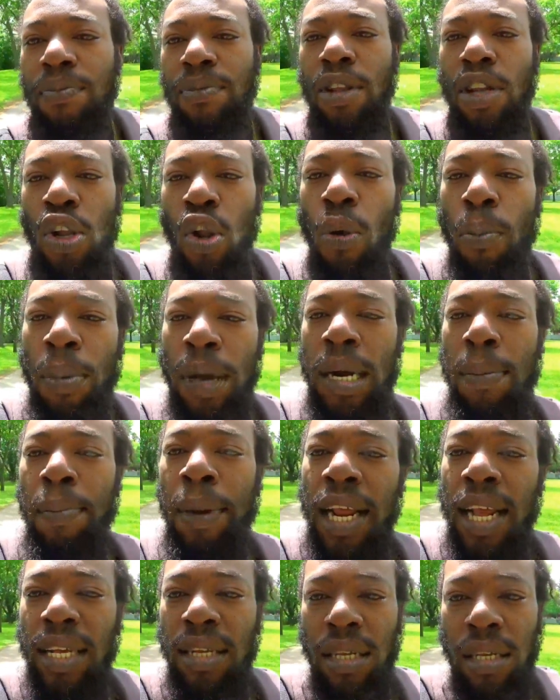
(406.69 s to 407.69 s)
Let's look on the
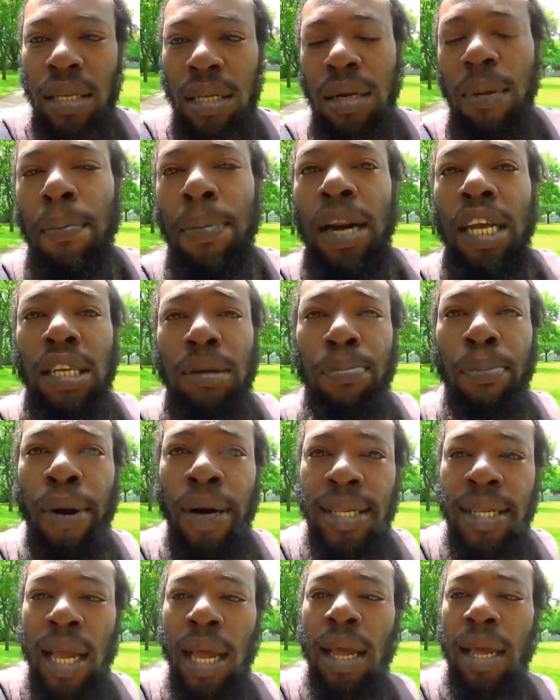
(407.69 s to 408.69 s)
place. Place
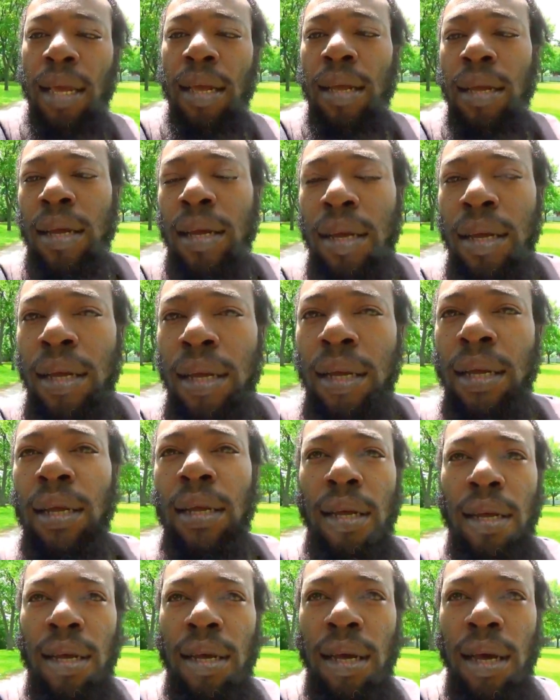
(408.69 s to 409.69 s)
pretty.
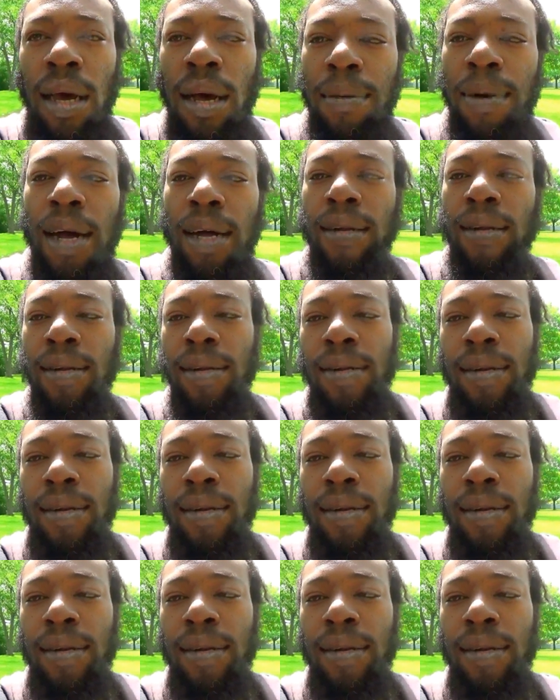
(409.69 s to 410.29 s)
Yeah, man.